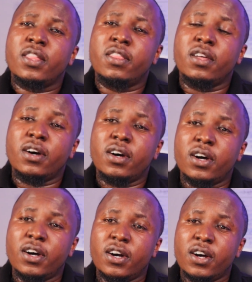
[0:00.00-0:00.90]

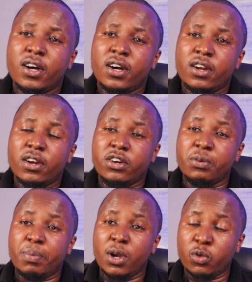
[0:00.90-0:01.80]
the
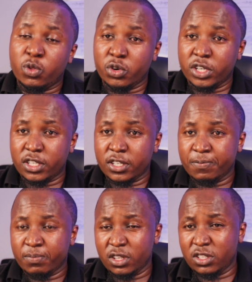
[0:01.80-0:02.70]
repair authority
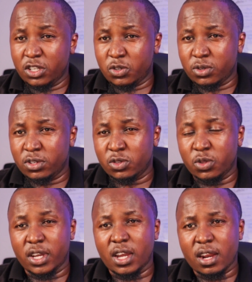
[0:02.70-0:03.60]
is issued. So
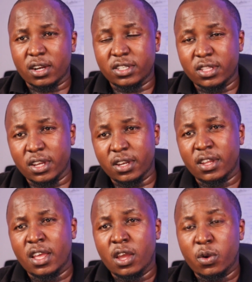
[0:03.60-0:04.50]
the garage then
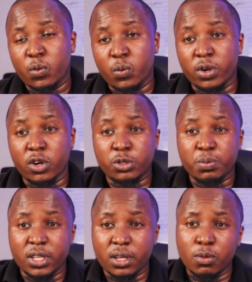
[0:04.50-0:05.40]
will not
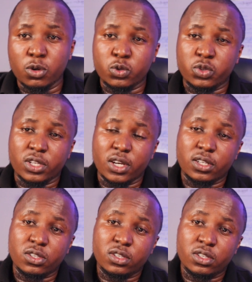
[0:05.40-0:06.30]
be able to
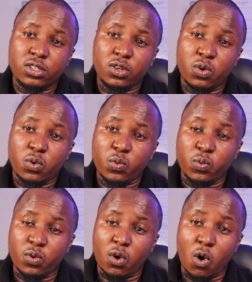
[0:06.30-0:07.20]
start
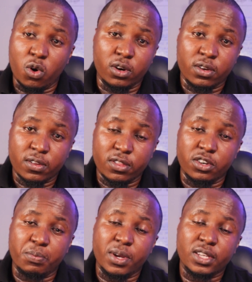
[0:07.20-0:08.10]
on the
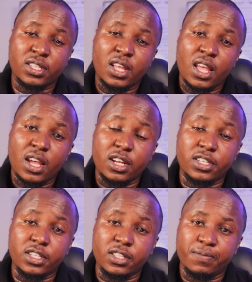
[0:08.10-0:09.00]
repairs
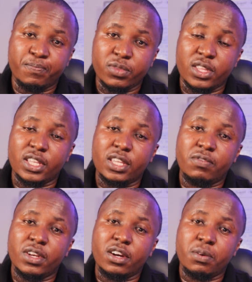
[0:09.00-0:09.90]
until they're
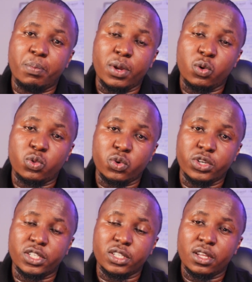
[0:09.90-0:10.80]
given a repair
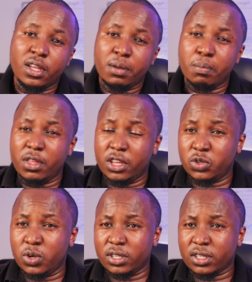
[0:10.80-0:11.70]
authority by the
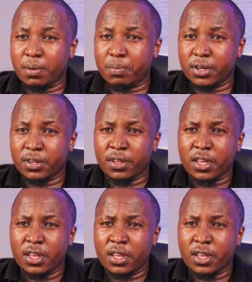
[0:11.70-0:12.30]
insurance company.